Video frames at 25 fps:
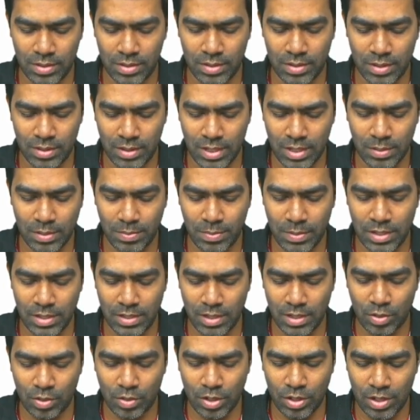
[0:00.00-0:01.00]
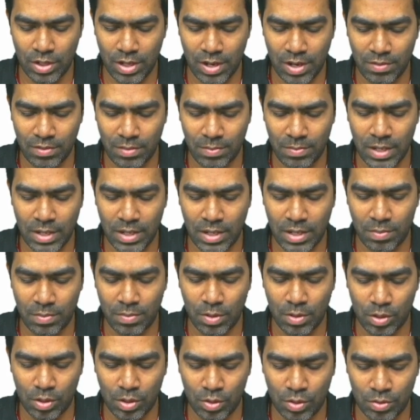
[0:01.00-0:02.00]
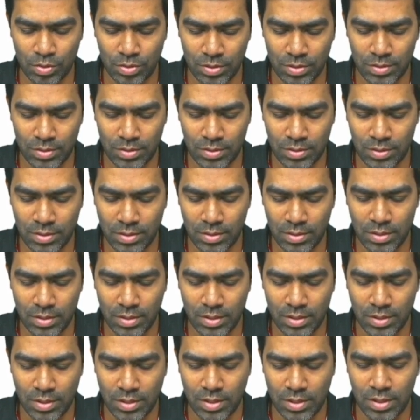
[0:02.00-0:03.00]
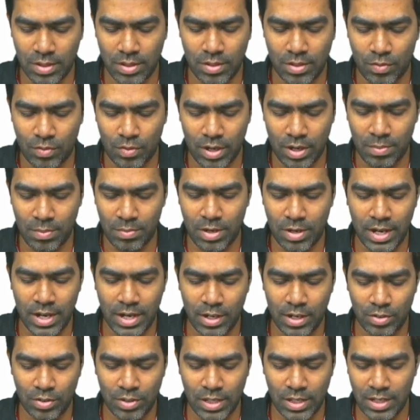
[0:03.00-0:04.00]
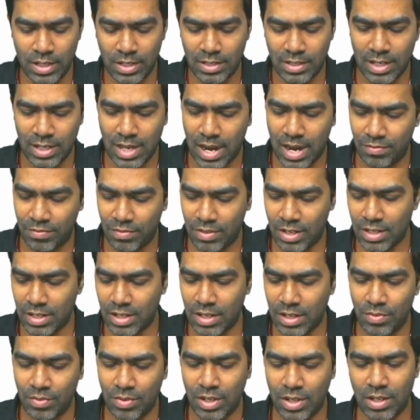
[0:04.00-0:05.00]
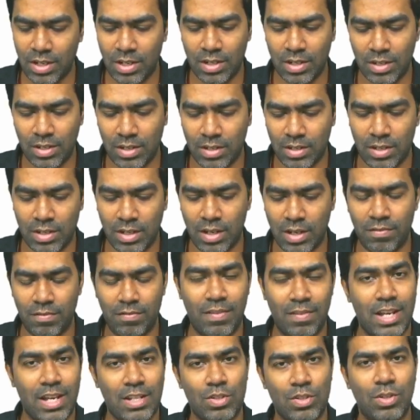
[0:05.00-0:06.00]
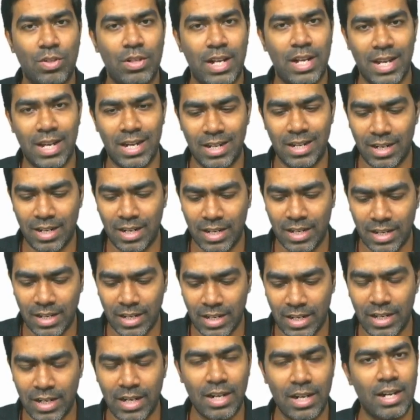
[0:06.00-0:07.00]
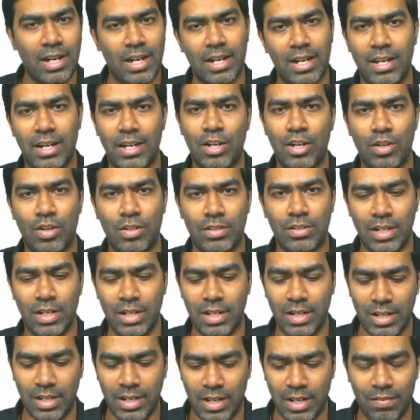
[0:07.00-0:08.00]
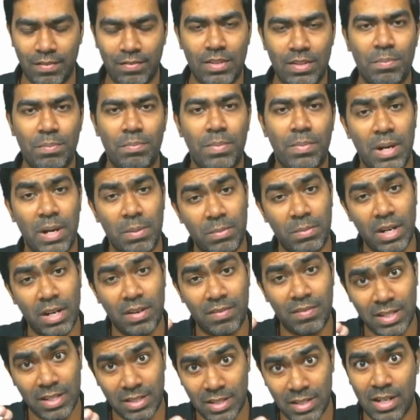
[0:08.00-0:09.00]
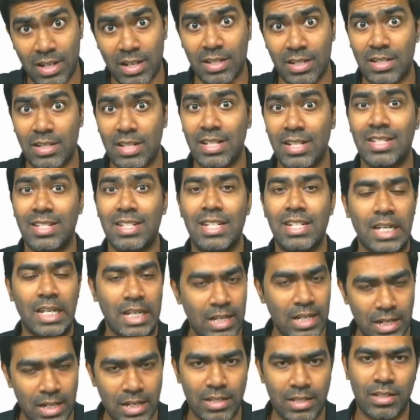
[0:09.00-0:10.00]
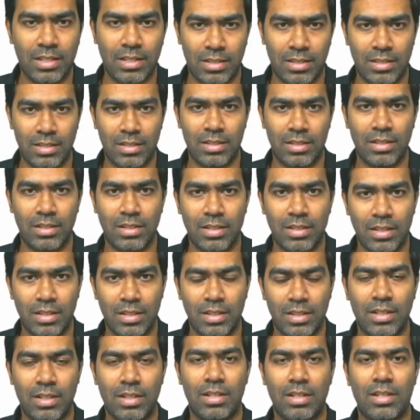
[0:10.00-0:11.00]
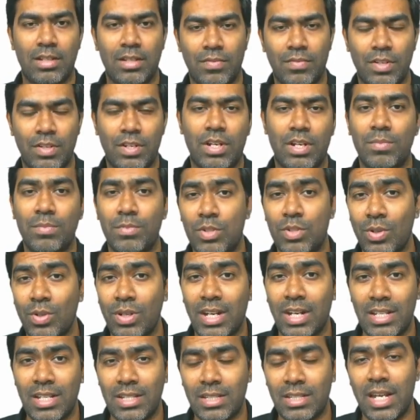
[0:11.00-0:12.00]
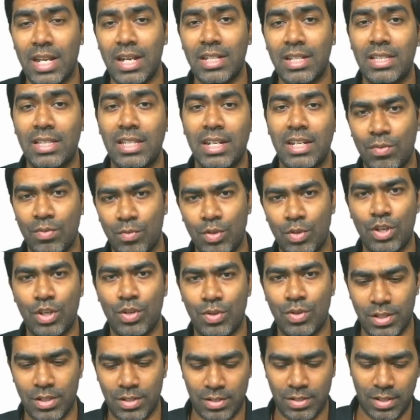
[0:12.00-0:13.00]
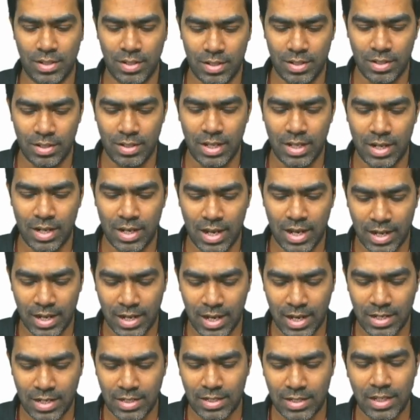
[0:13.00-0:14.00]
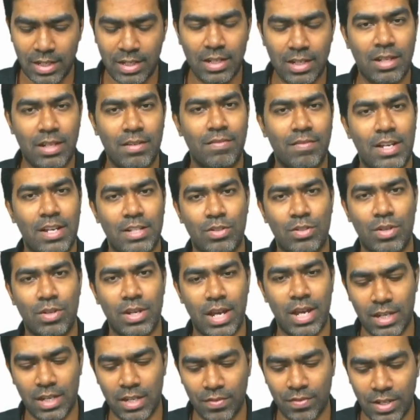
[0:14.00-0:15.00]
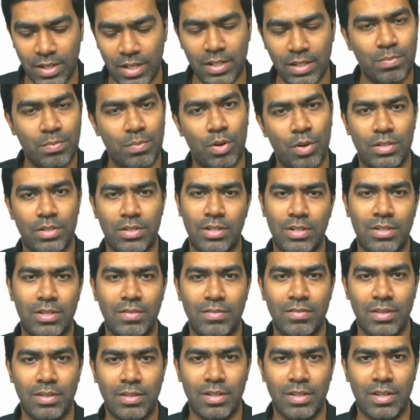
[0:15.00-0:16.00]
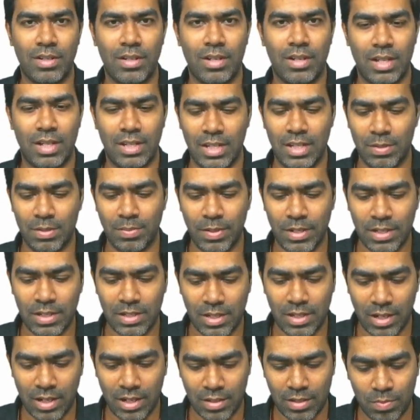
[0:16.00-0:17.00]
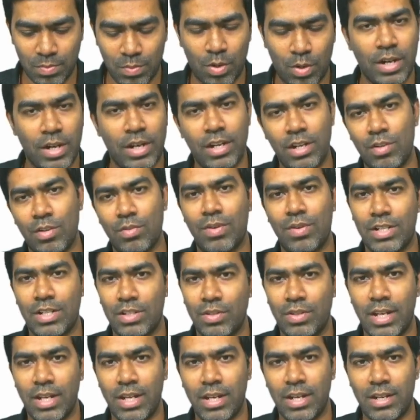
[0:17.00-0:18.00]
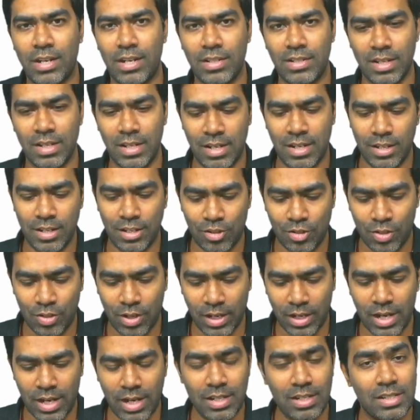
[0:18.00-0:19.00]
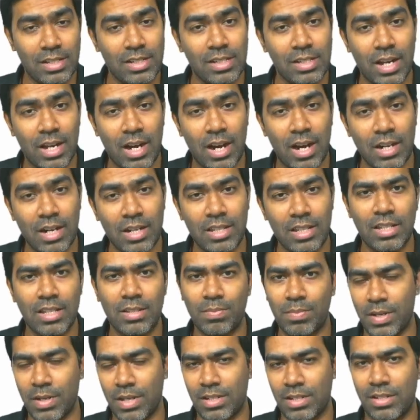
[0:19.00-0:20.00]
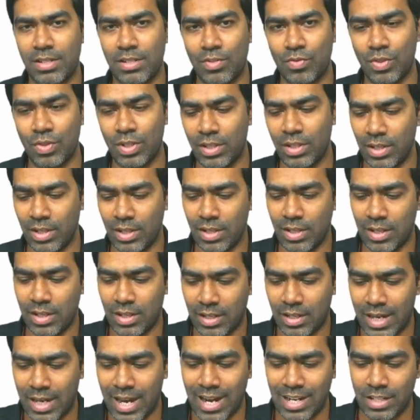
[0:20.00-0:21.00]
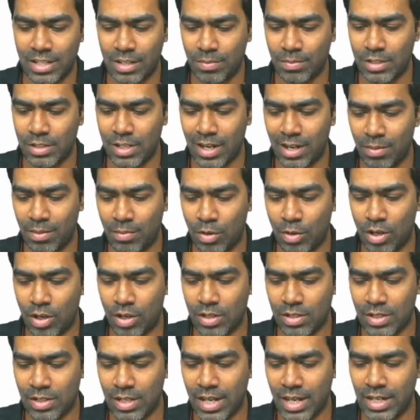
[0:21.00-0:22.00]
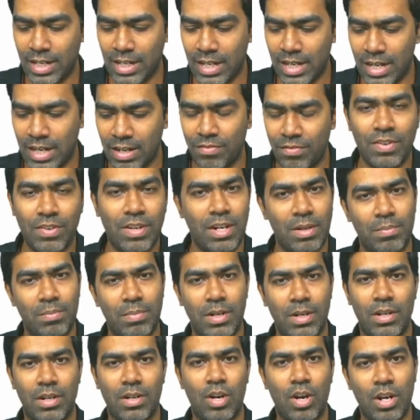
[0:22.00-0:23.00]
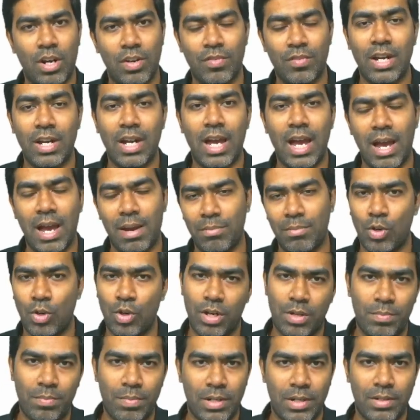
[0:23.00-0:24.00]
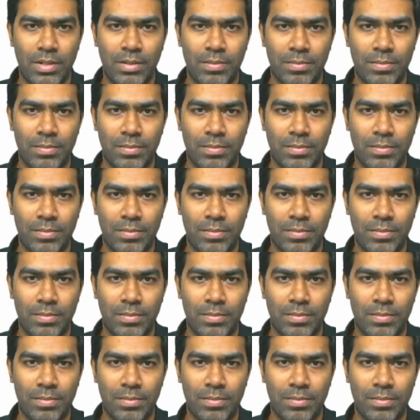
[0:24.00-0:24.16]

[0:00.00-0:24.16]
What I'm trying to say is, after giving a vasodilator like inhaled nitric oxide, if the pulmonary vascular resistance decreases, it comes to less than 3 Wood units, then I can say that the vasoreactivity is positive and these patients are responding to vasodilators. So I can start these patients with calcium channel blockers like nifedipine or even amlodipine.